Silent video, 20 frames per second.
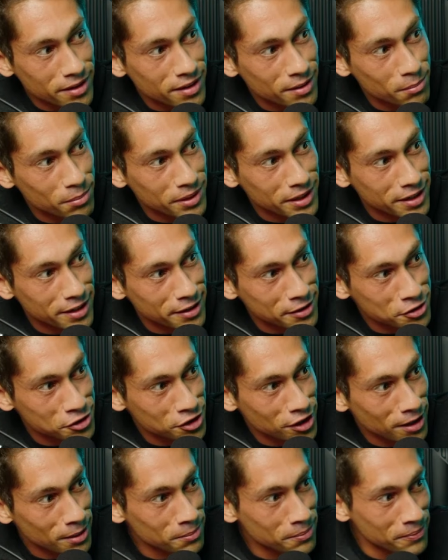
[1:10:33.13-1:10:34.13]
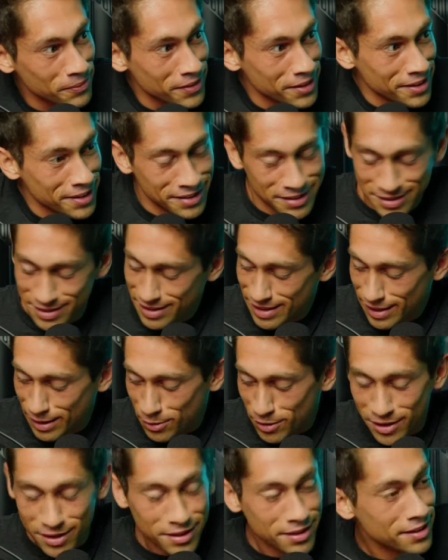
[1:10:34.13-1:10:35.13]
completed its job.
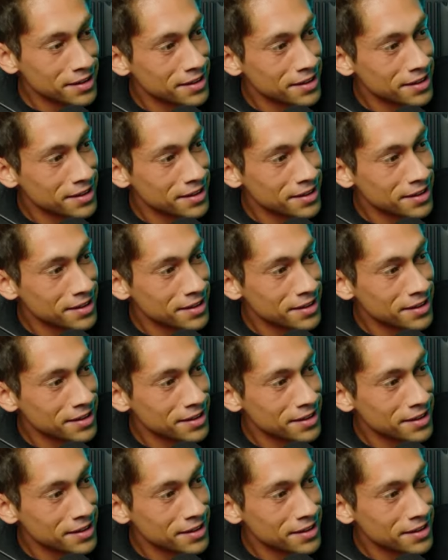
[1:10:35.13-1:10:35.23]
Anyway.